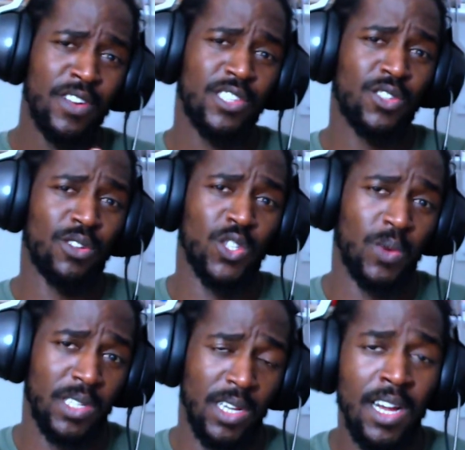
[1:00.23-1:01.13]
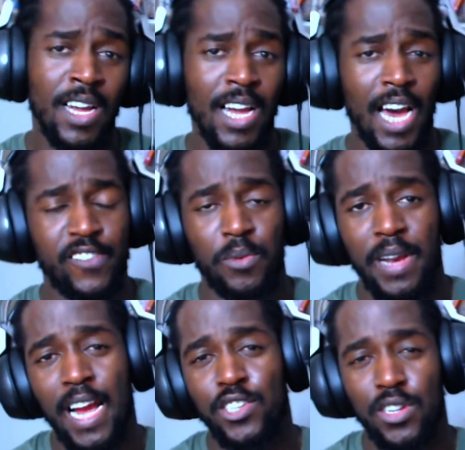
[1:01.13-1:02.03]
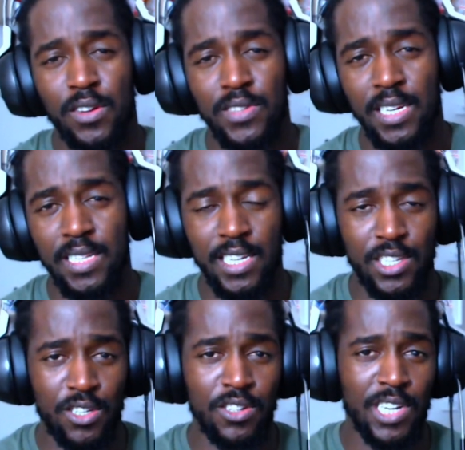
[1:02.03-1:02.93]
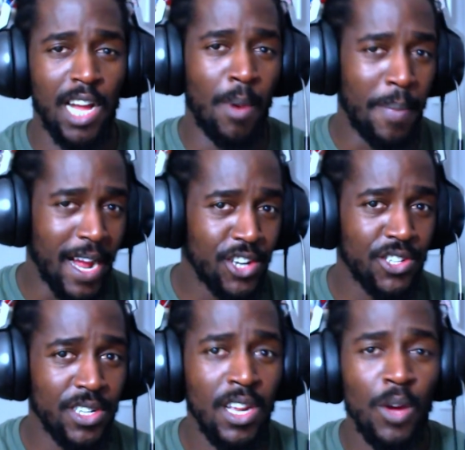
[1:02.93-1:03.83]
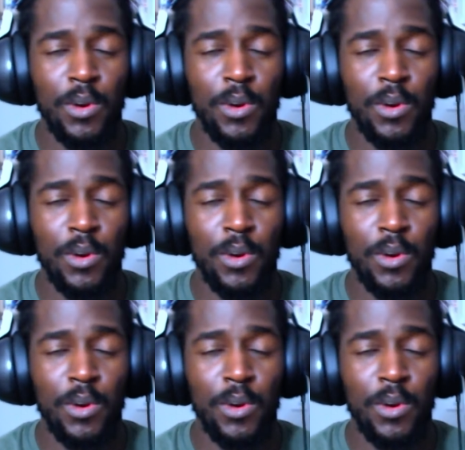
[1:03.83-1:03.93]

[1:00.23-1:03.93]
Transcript: Chris is Talking Twitter, and if you want extra content, then do check out my Patreon,